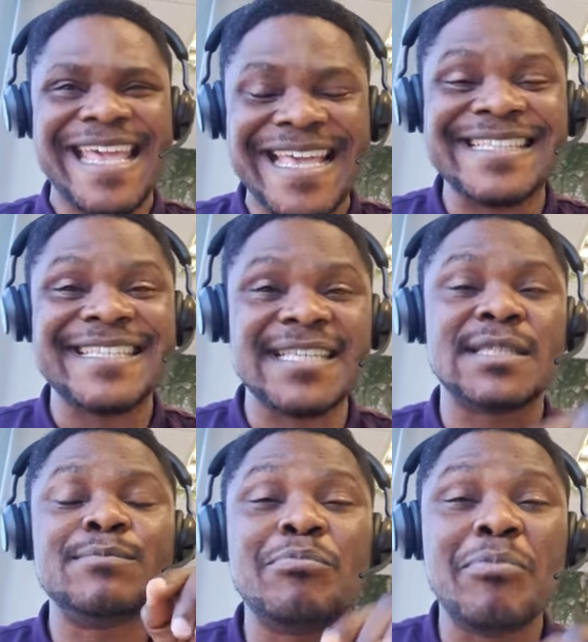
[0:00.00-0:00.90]
it is
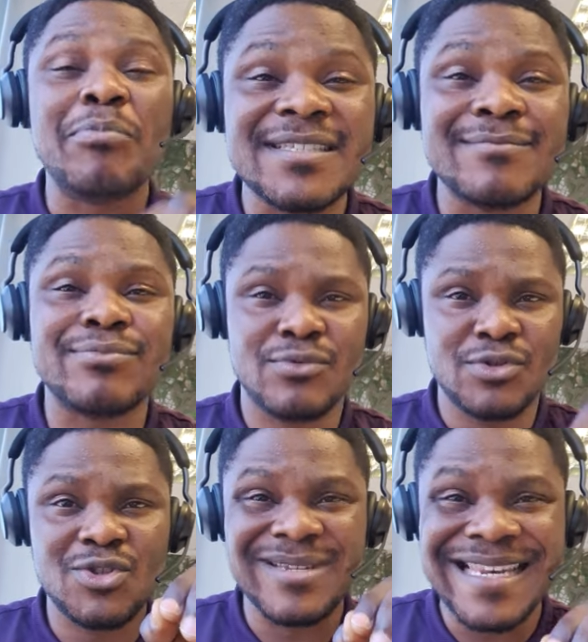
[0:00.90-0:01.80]
possible
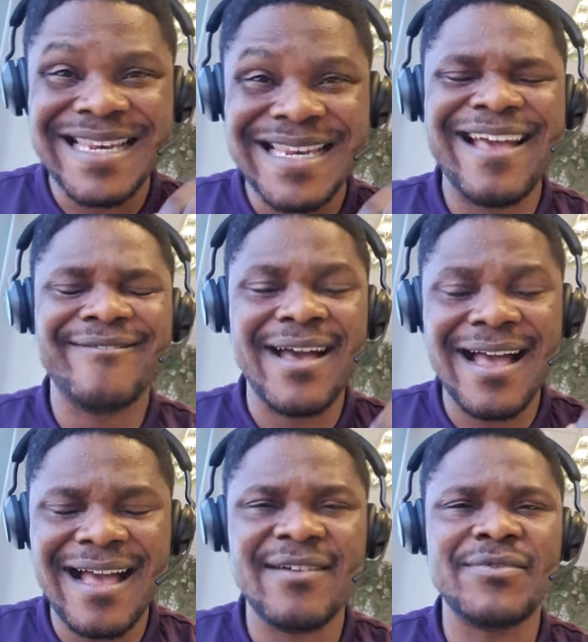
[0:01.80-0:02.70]
to never
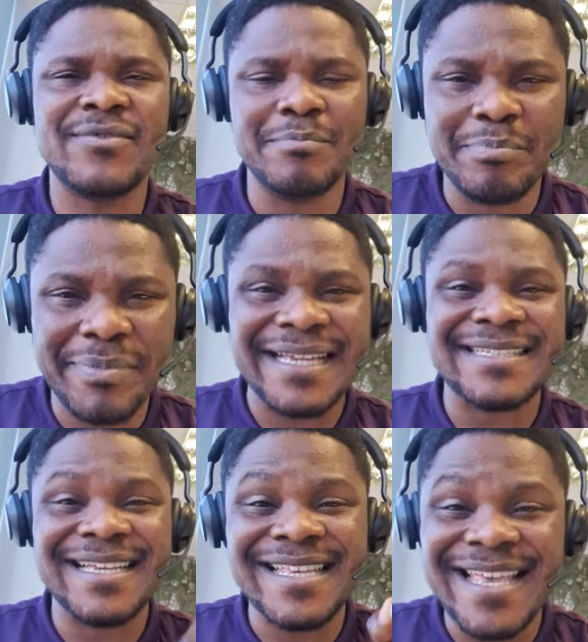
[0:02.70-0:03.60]
have a better
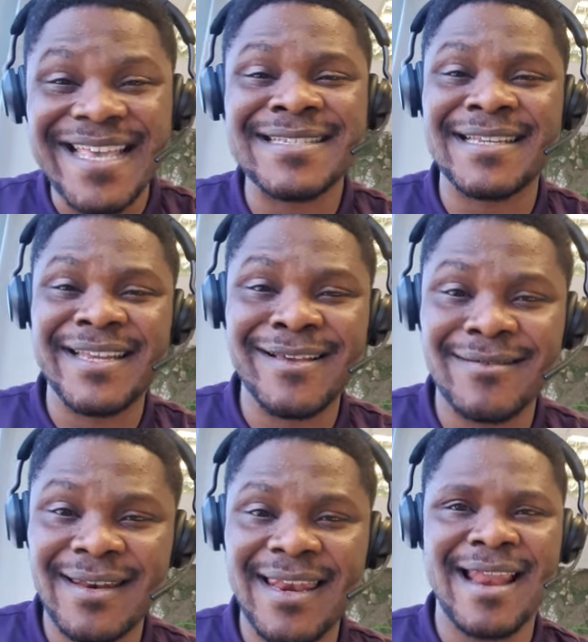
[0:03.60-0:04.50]
yesterday or
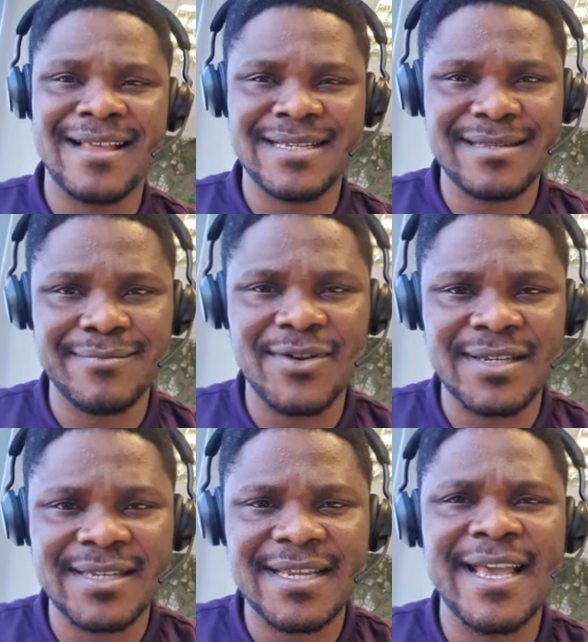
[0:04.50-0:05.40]
last
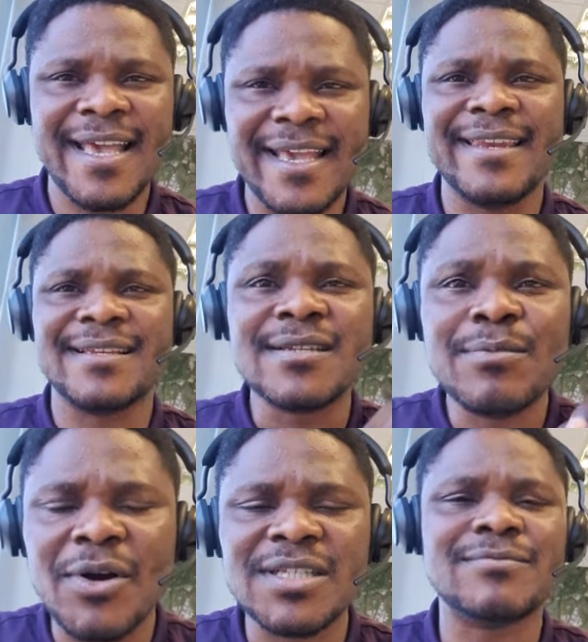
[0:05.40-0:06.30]
month. It is
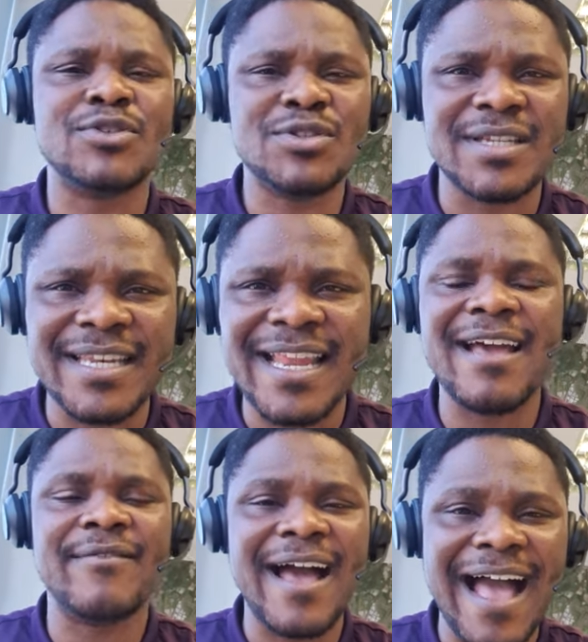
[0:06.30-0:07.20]
possible to
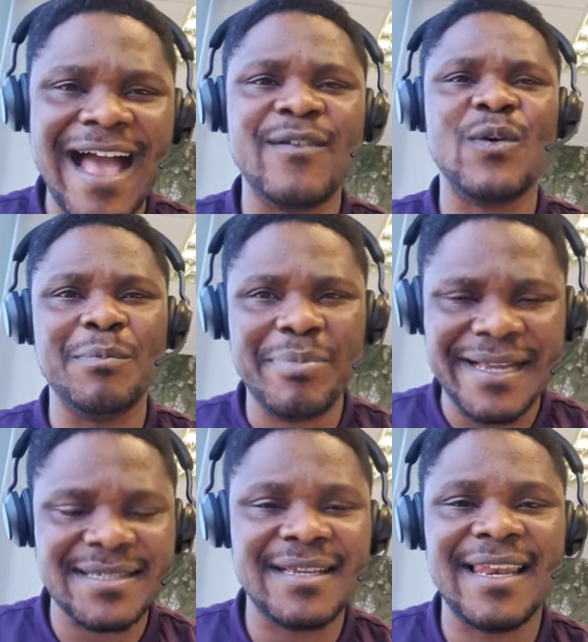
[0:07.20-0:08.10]
never have a
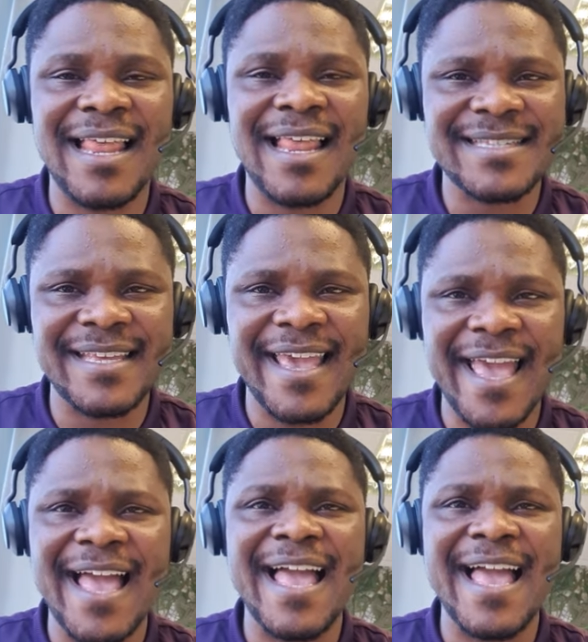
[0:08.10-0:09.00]
better last year.
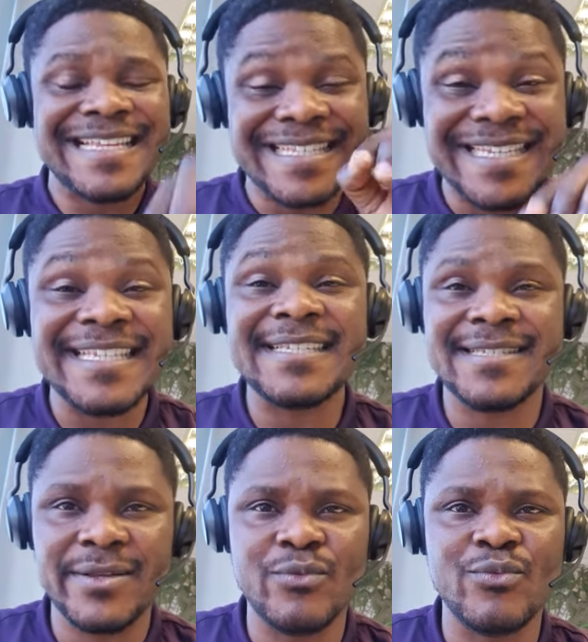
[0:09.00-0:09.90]
This is
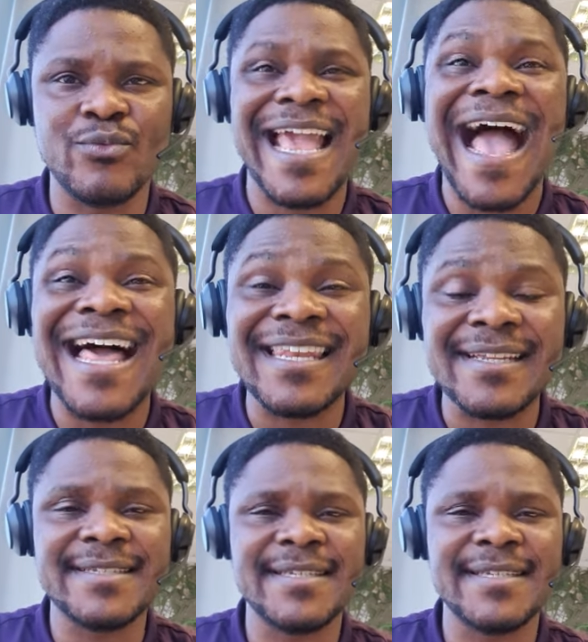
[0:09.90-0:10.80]
the
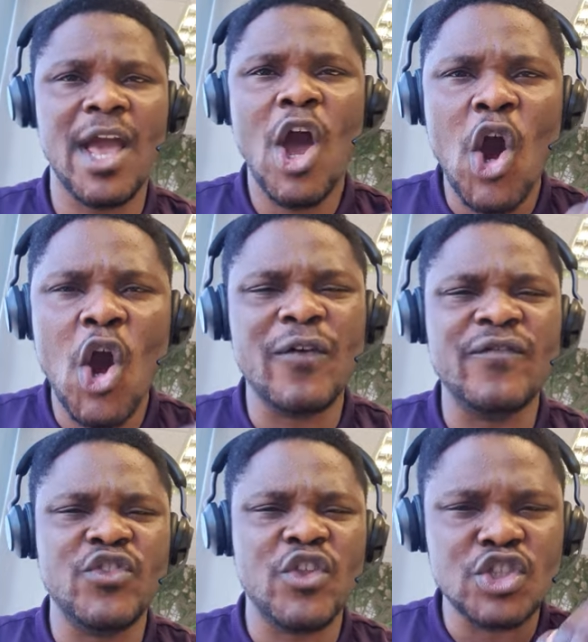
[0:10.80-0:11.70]
reality of
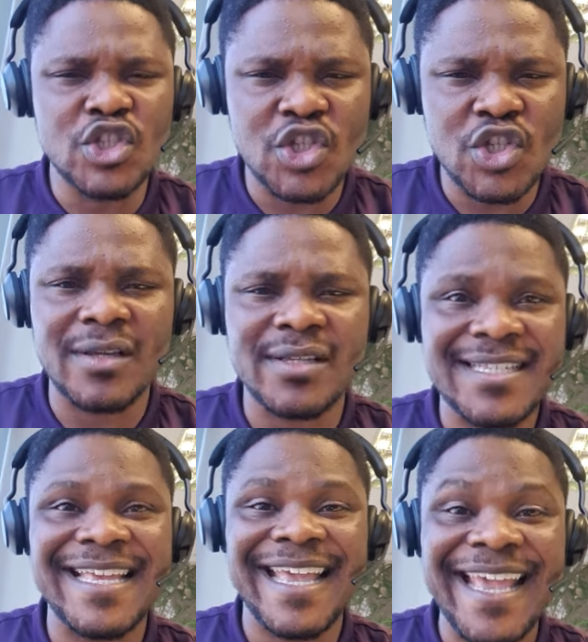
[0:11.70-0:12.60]
the just
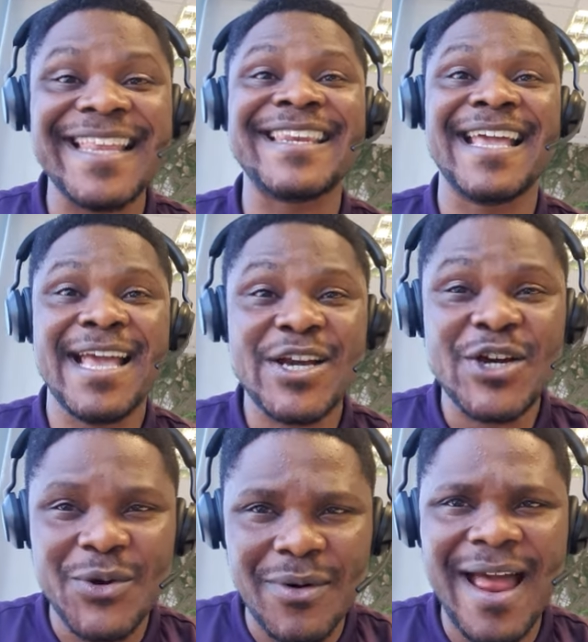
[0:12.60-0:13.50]
in
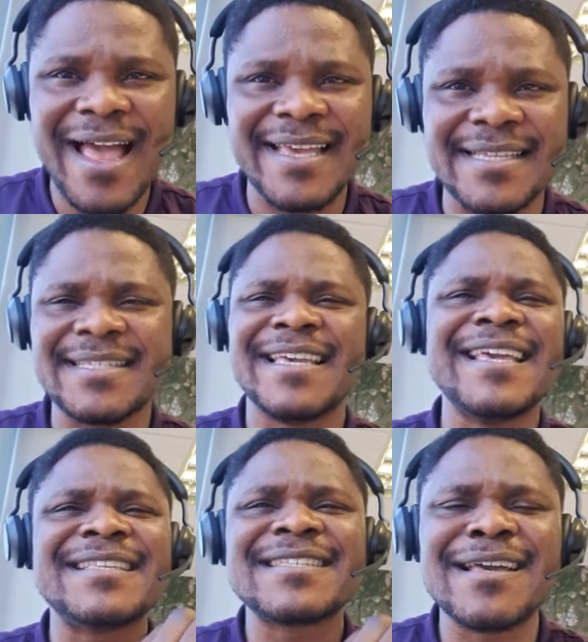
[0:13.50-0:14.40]
Christ.
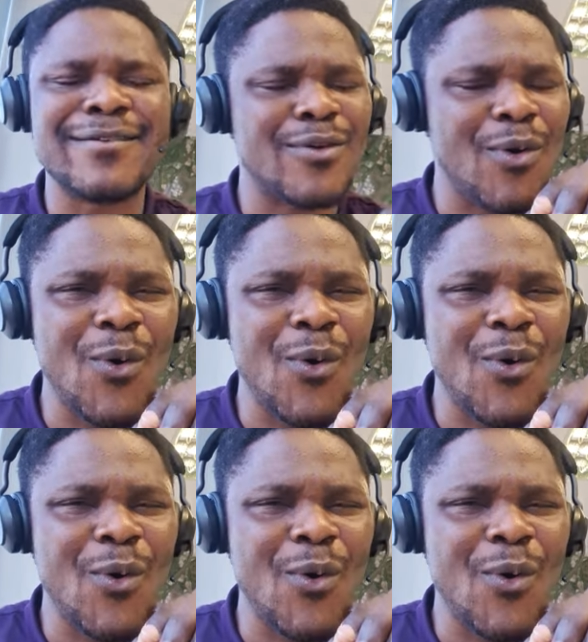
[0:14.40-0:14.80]
It can